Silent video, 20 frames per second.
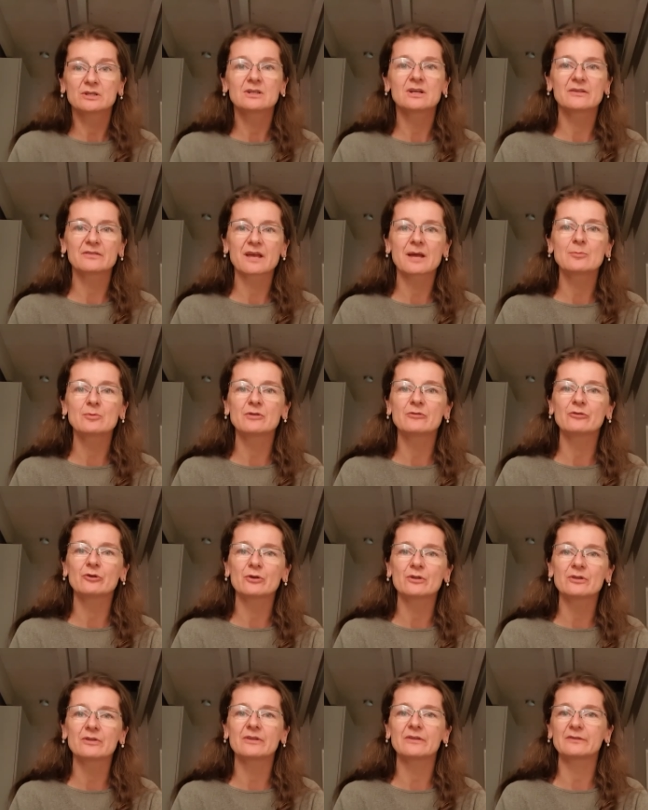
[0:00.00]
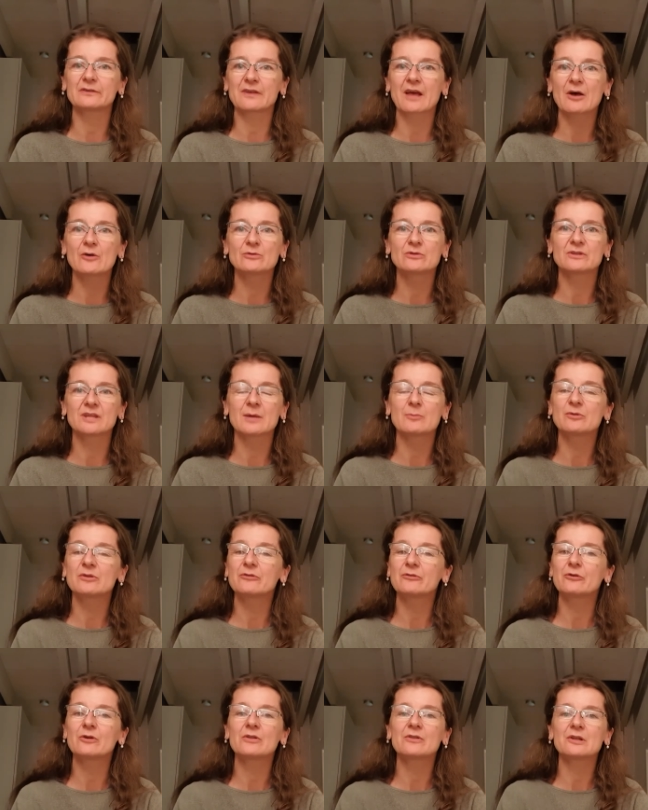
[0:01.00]
Now, they prefer the sound, they
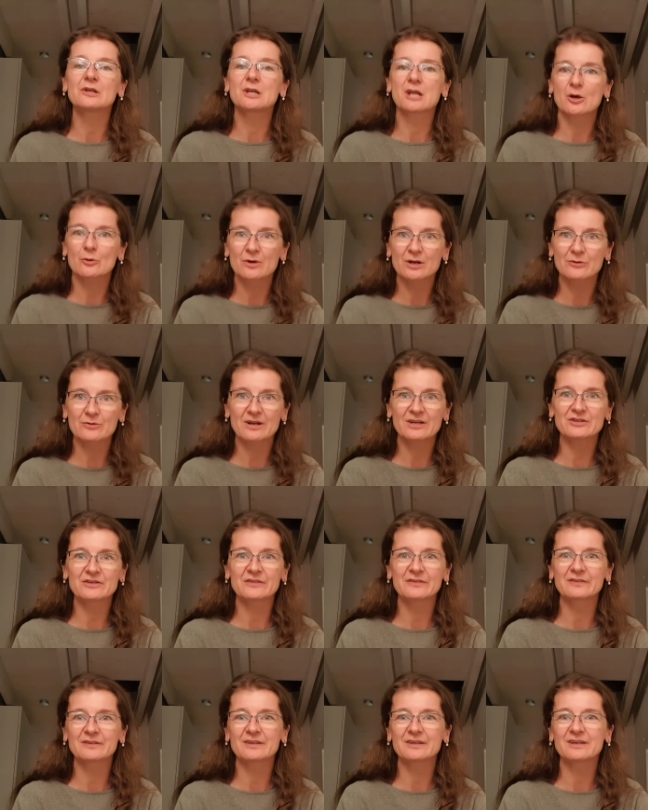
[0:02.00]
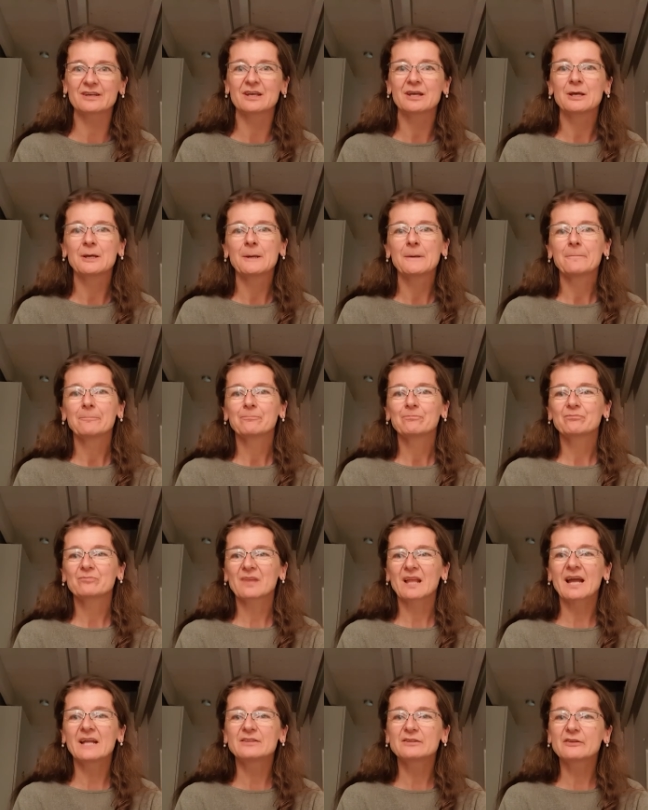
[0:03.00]
prefer the lower register
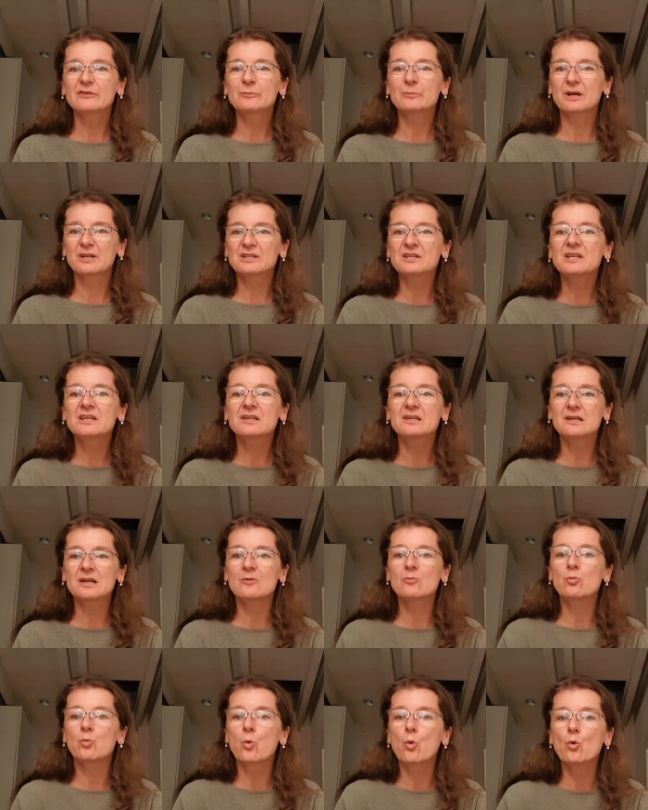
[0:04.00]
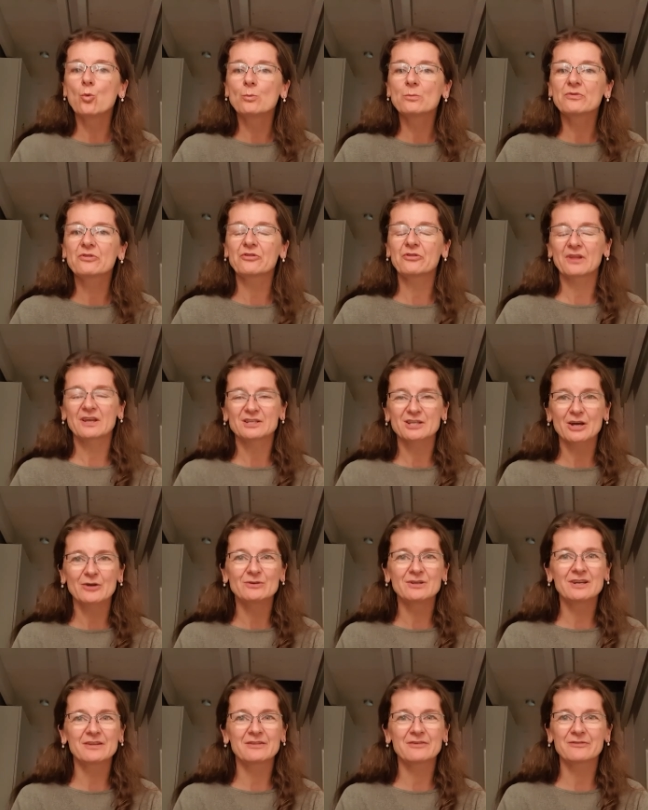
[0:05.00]
and this particular warmth that
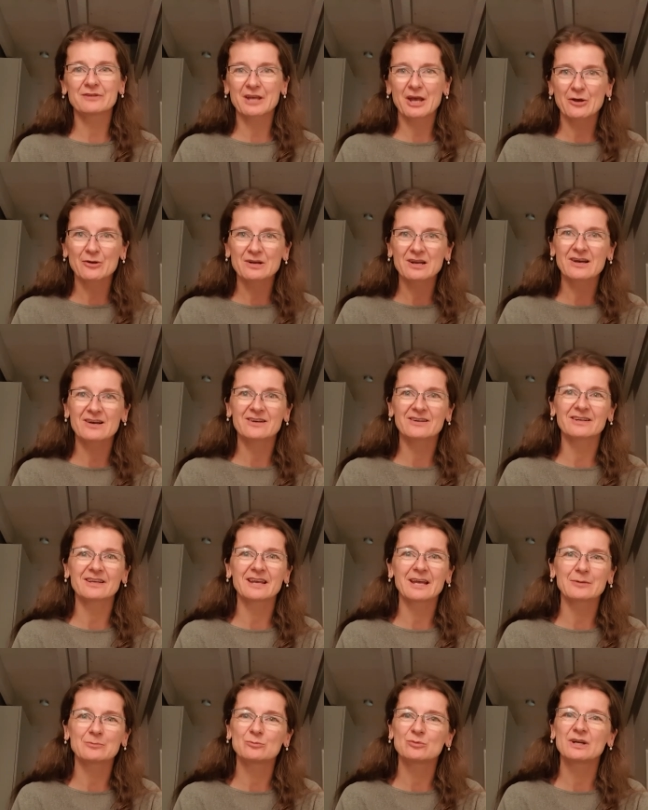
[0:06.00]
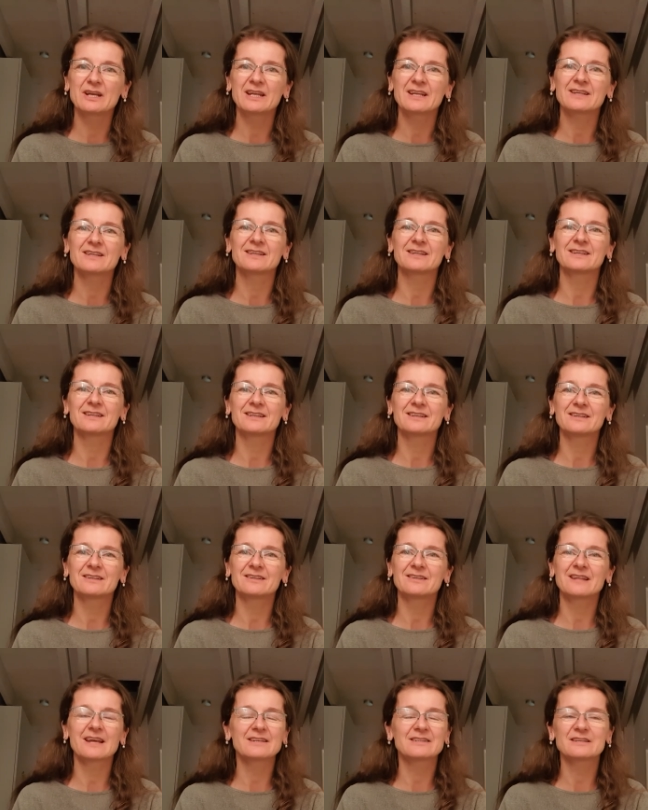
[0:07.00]
only the viola can bring.
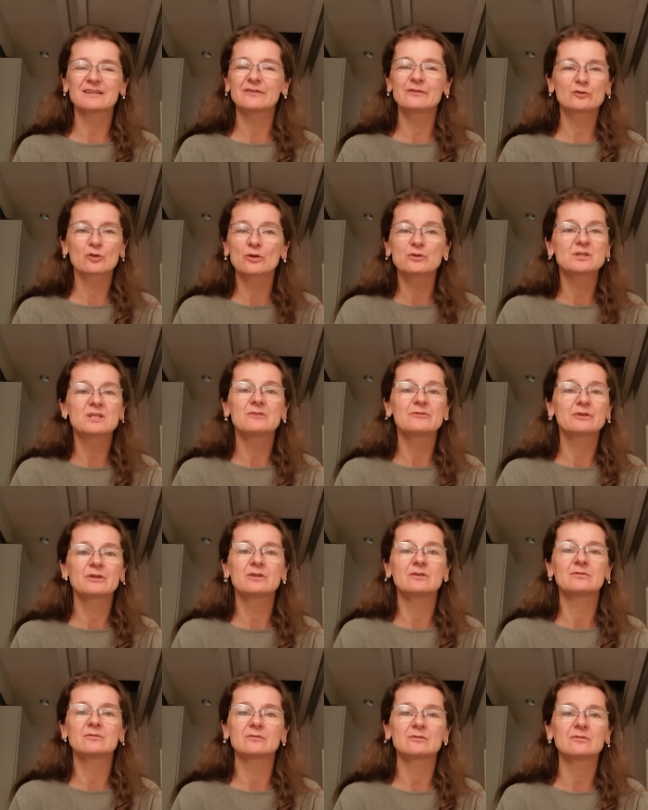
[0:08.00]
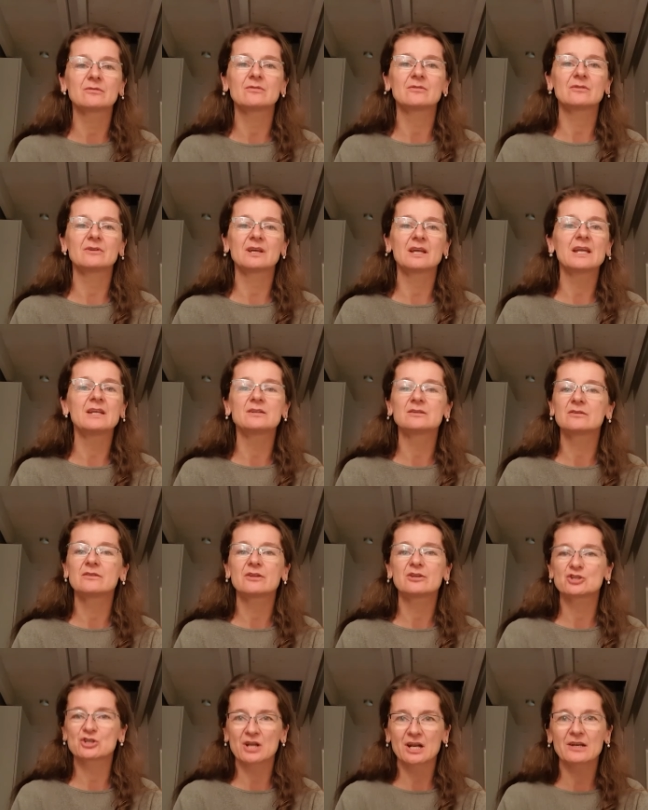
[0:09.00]
That is not even in the
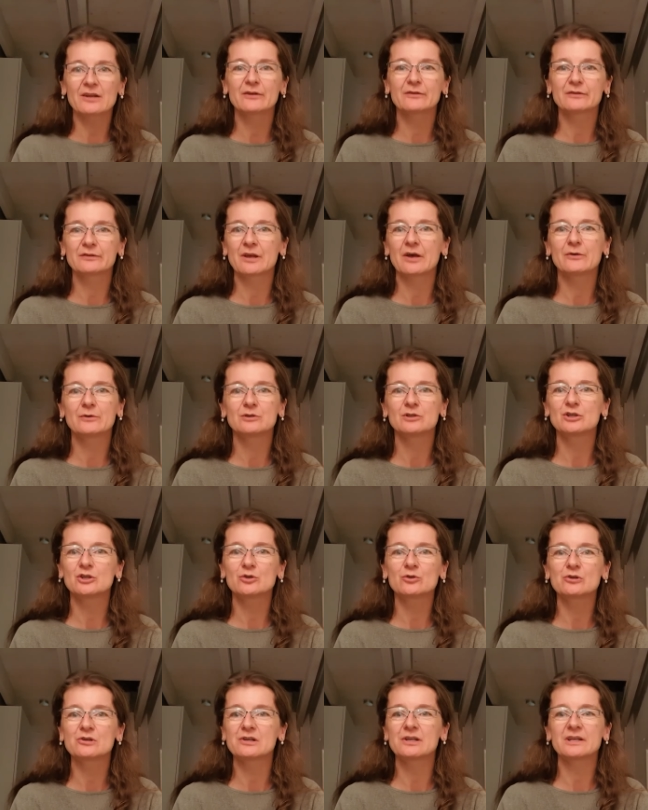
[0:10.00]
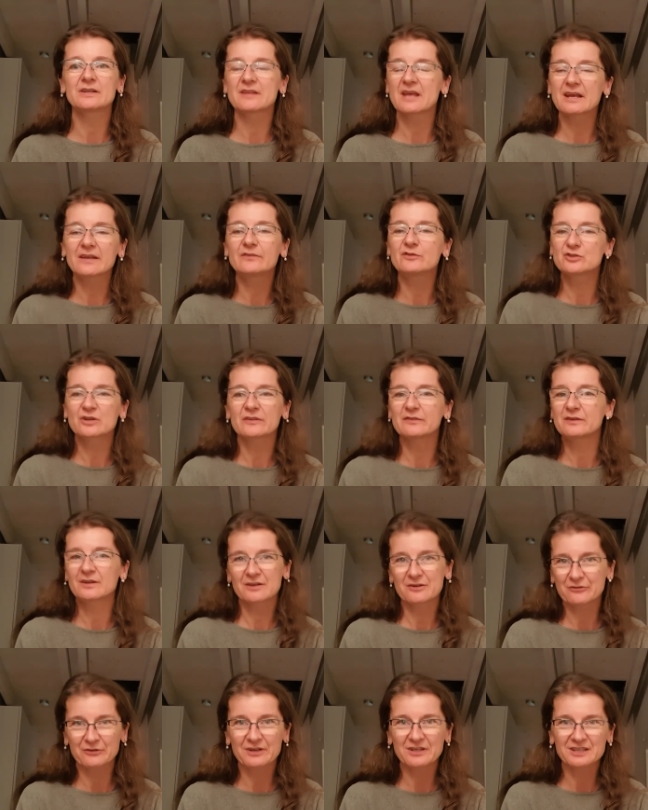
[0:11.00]
cello sound usually. There is just a
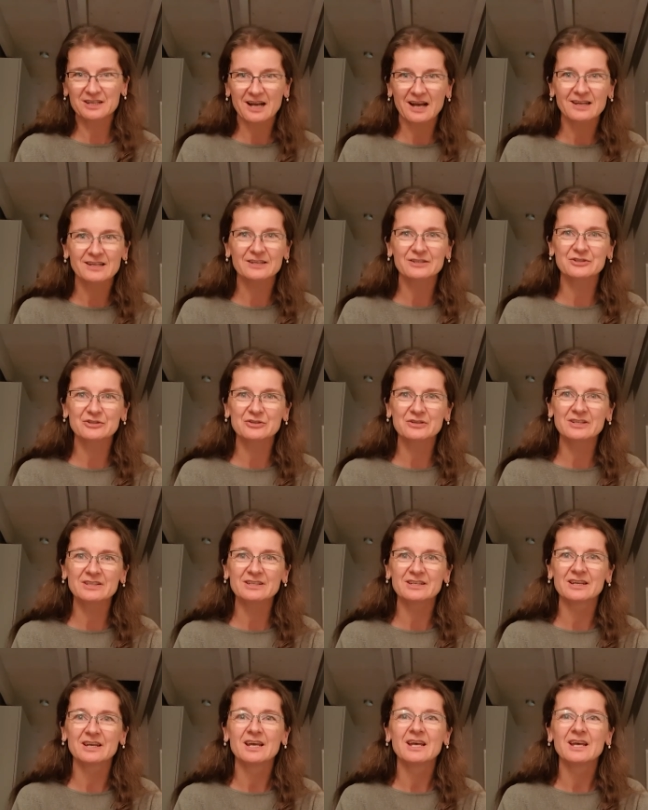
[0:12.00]
different color to it.